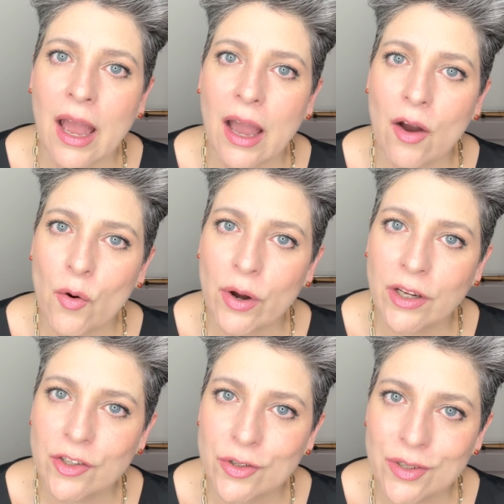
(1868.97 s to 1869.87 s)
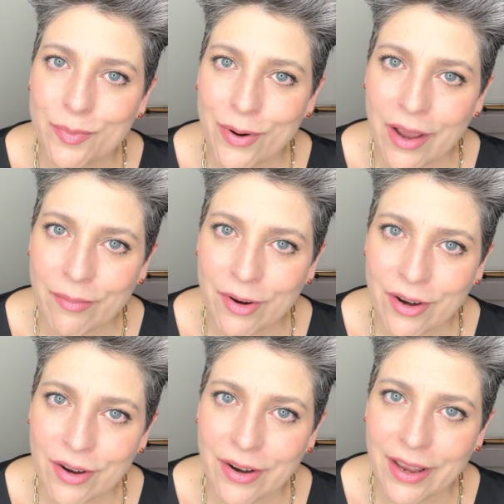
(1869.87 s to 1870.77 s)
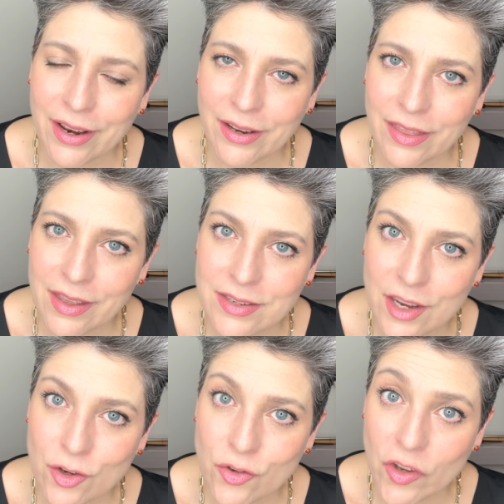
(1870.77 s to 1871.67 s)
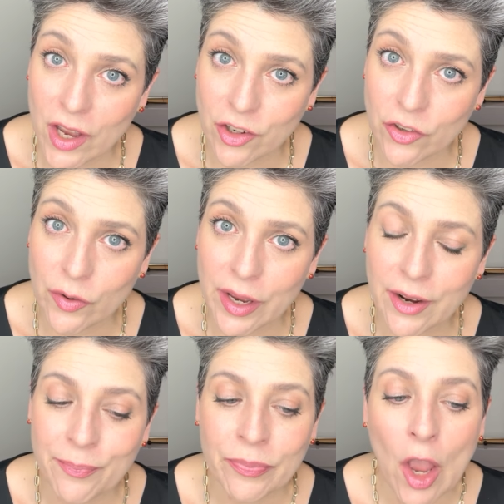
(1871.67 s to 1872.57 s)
according to the primer and things I use under it.